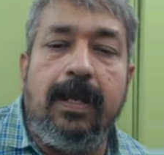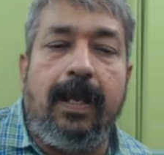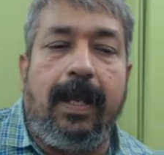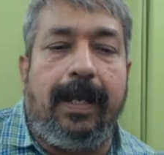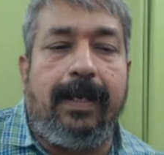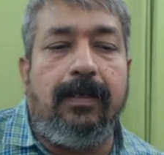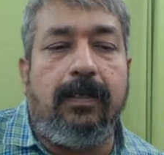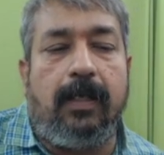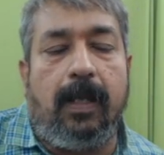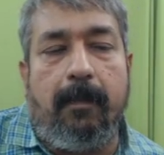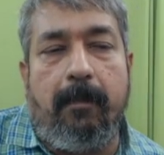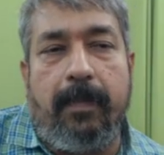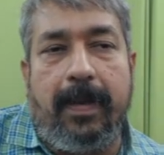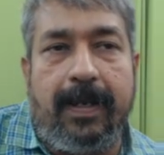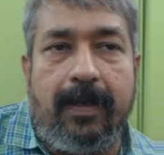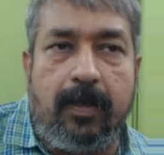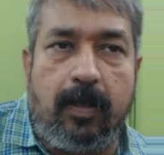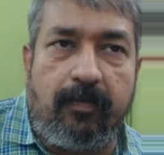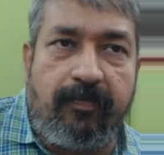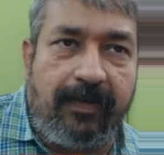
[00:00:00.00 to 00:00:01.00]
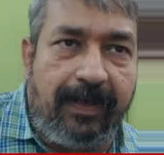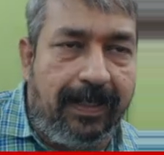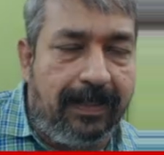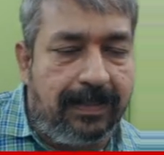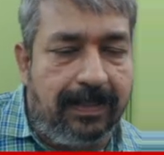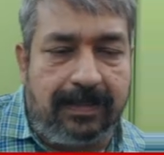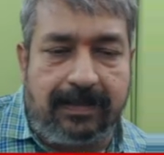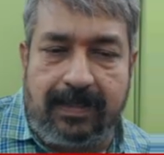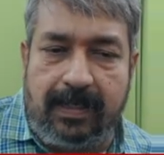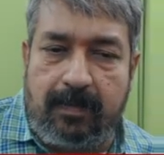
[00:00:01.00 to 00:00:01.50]
and comparative
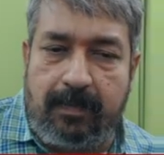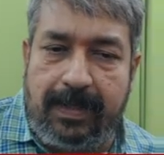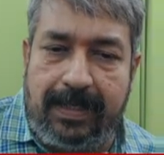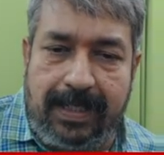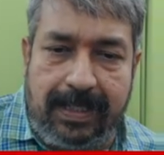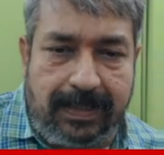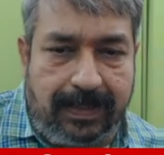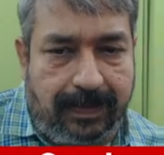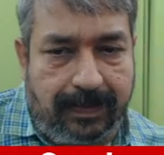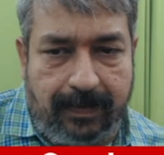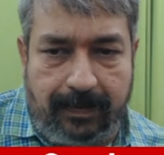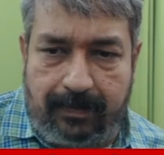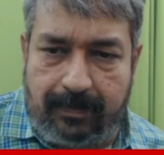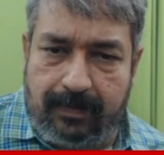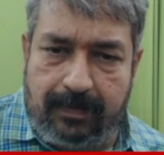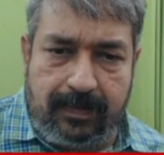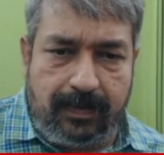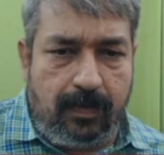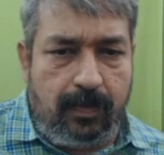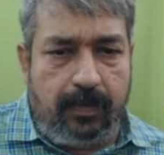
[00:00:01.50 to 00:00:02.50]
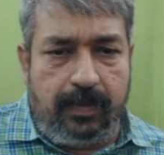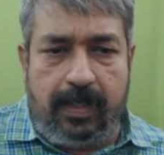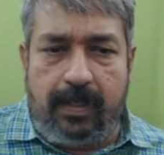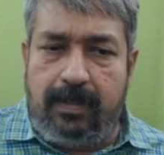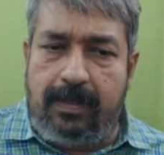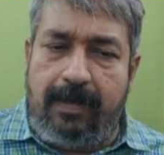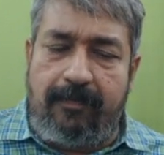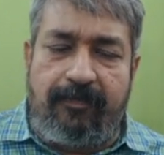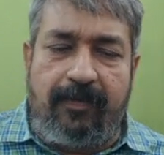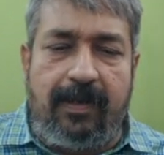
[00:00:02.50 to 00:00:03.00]
financial statement. Yes, sir. So
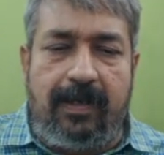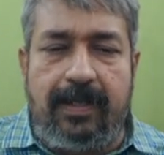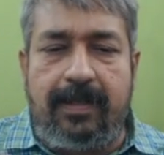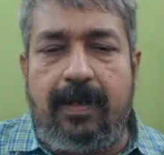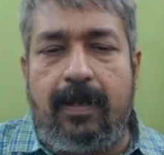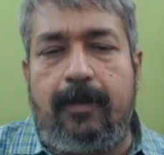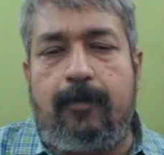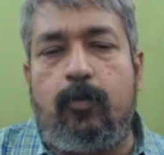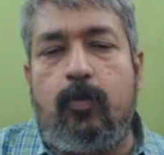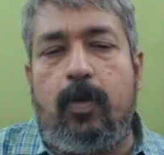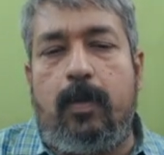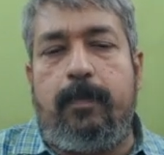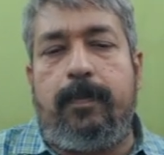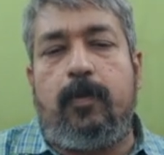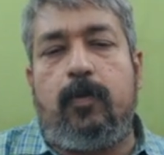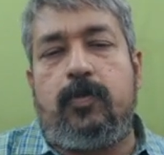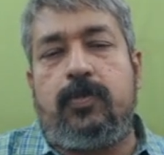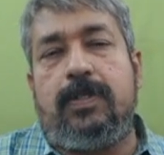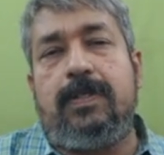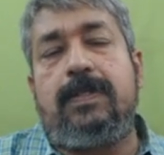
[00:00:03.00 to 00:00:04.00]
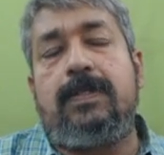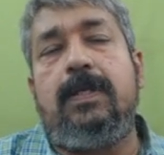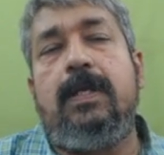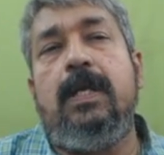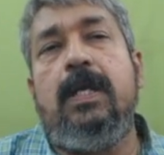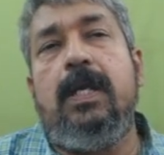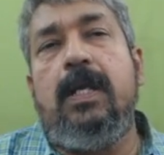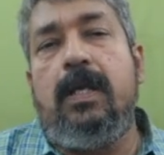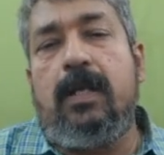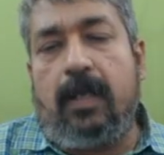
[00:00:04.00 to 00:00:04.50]
definitely there are two
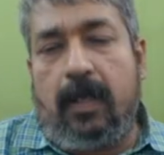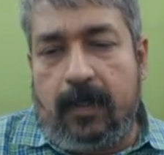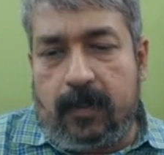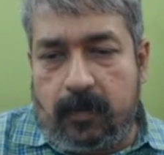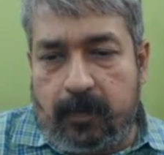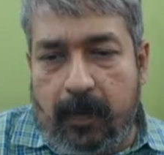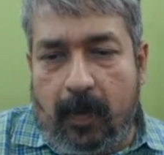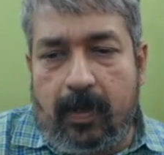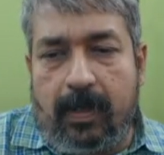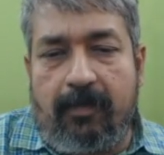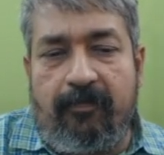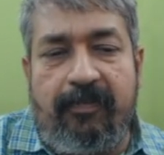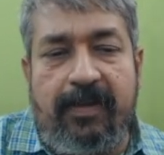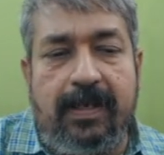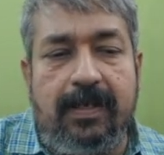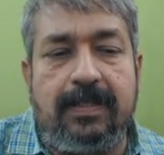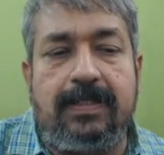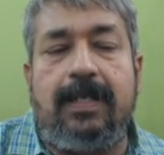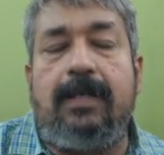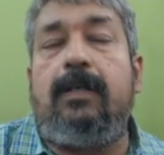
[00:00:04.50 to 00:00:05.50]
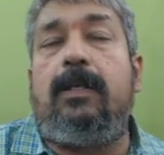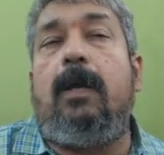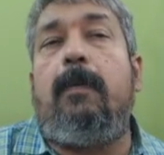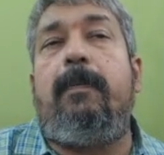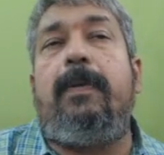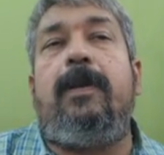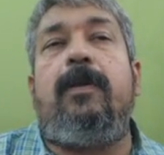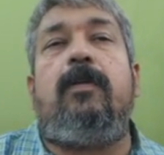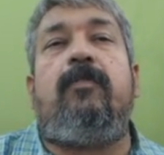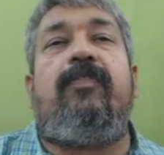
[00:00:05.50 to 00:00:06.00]
approaches: corresponding figures and
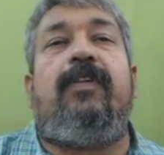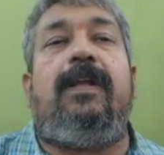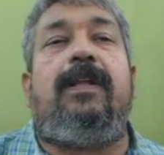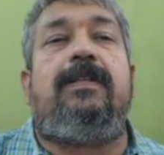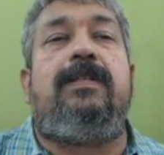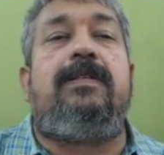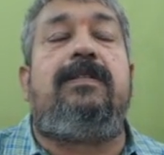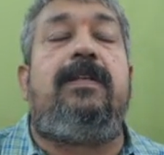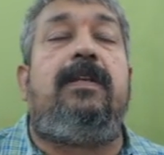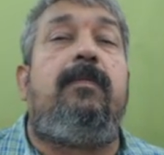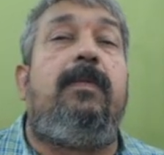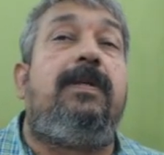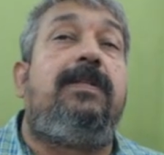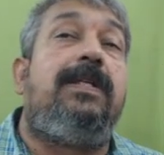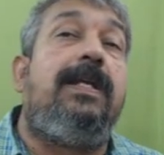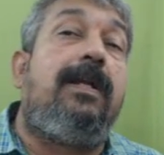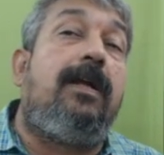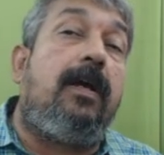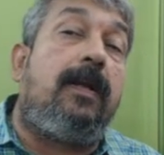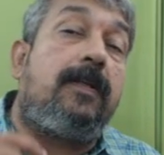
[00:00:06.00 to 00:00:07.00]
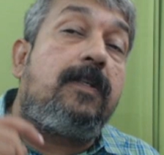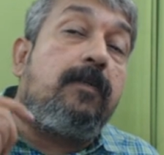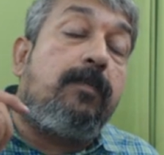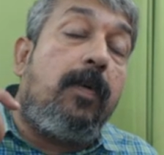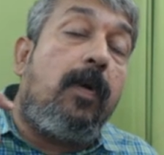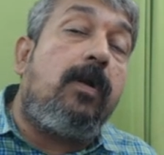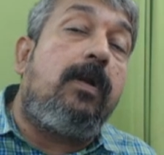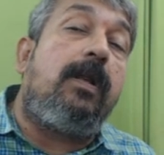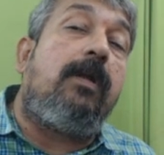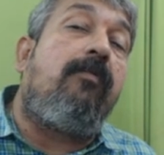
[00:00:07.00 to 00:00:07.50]
comparative financial statement. See,
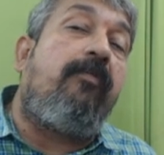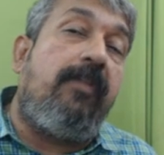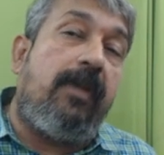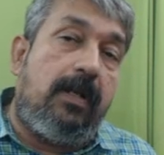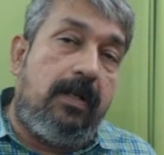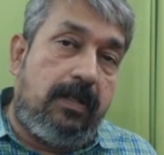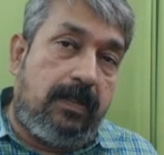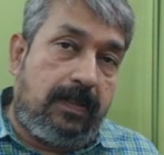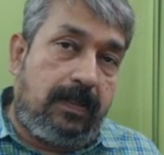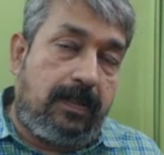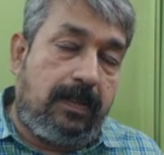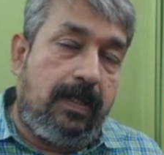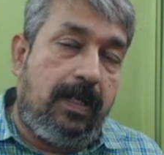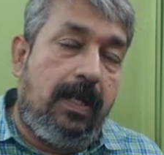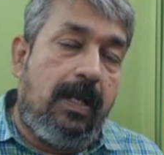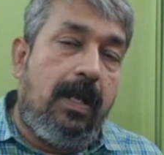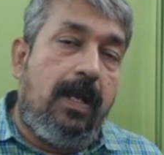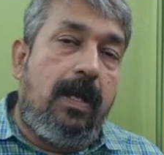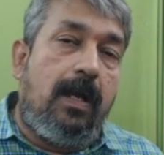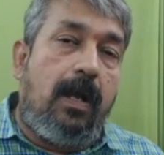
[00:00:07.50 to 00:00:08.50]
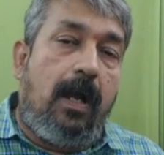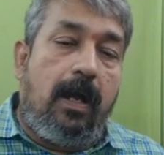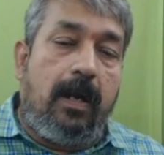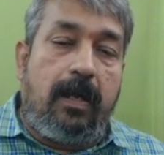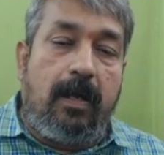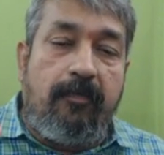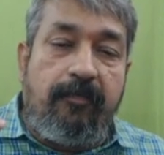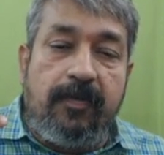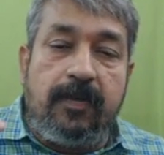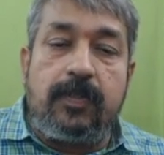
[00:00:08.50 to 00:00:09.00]
corresponding figures are
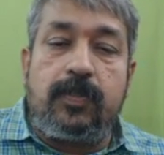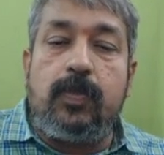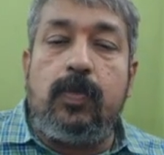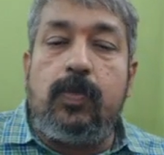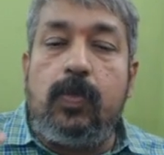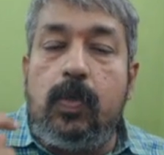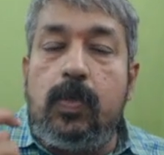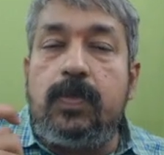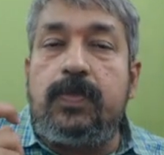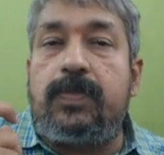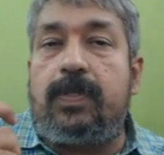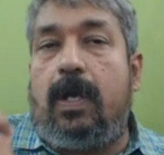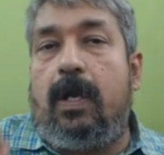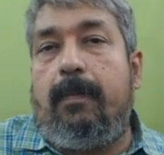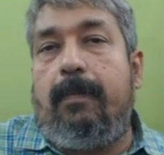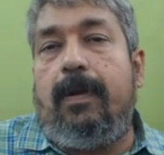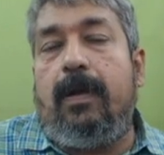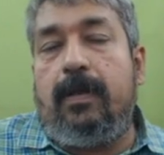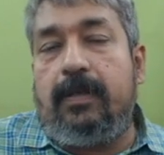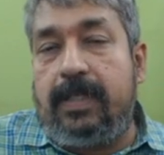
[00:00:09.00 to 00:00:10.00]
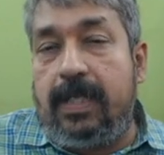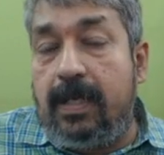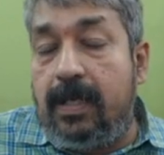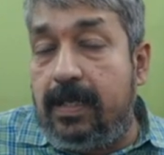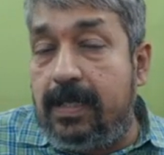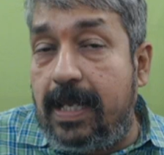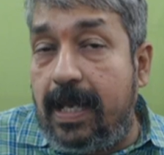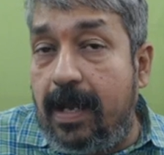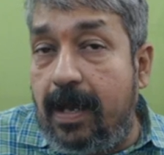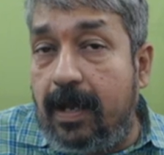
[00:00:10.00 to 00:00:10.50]
refers to those about
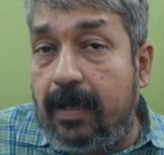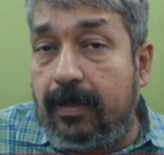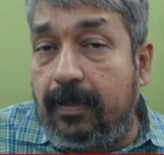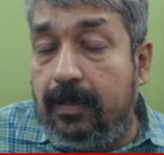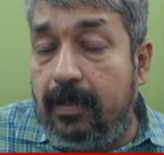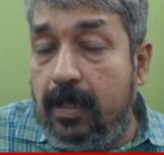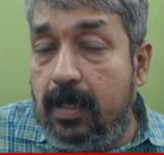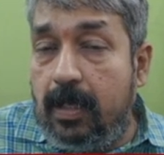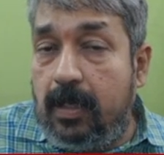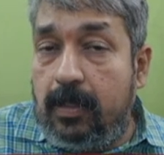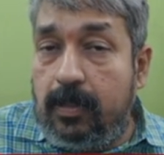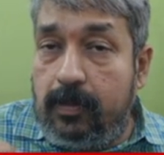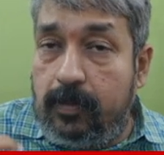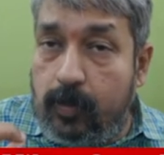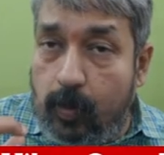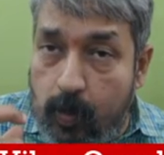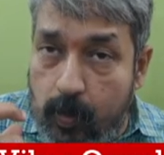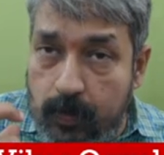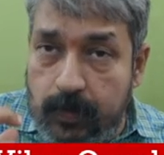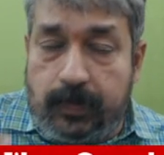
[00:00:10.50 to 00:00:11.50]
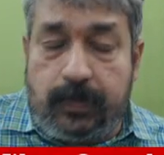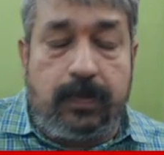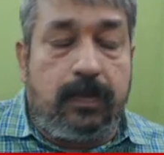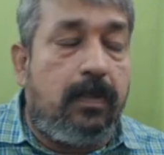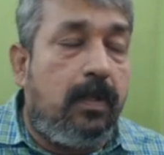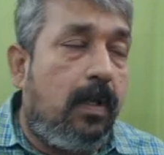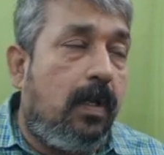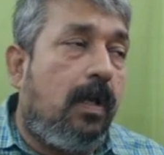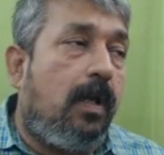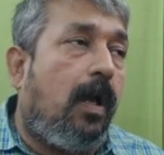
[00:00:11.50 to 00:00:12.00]
they are
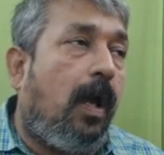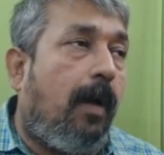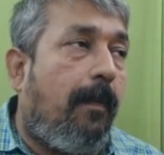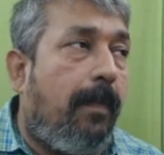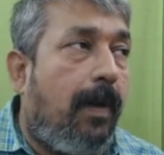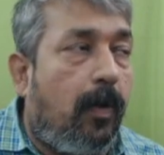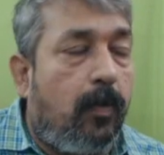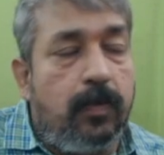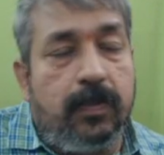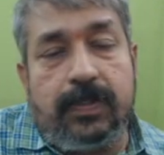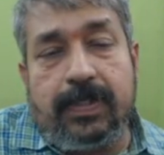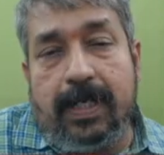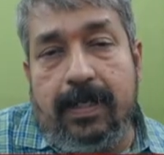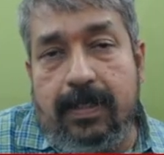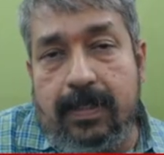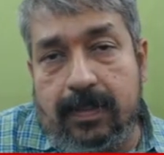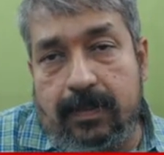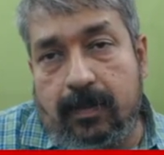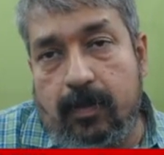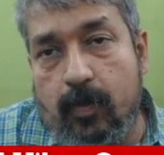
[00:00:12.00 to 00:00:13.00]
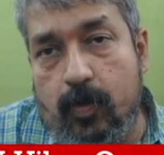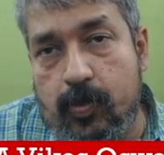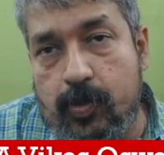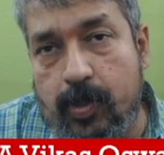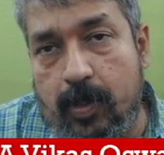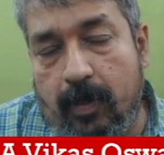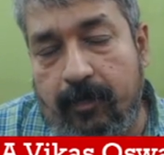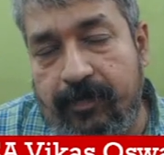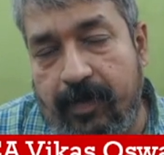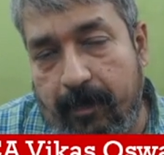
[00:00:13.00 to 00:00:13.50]
those amounts and
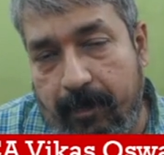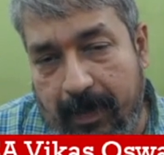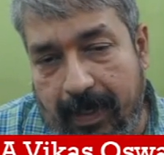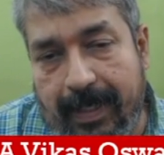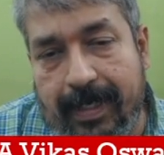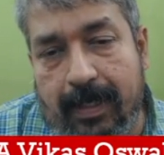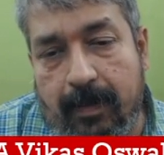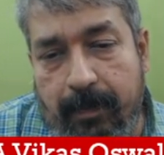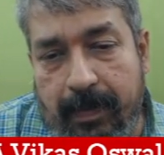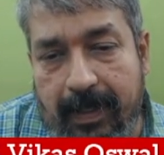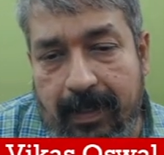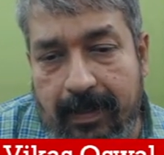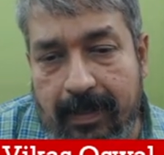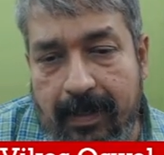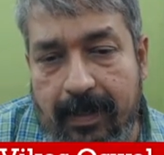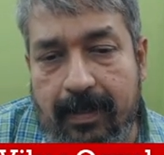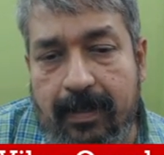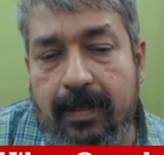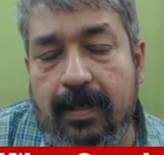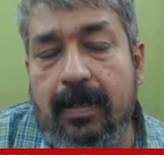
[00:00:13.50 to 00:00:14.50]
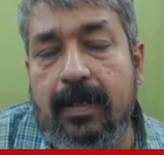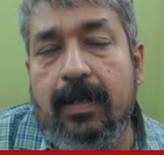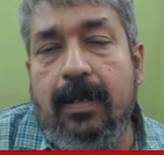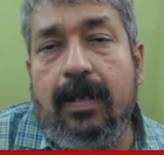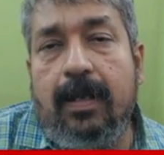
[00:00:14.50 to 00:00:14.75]
disclosure of the prior period,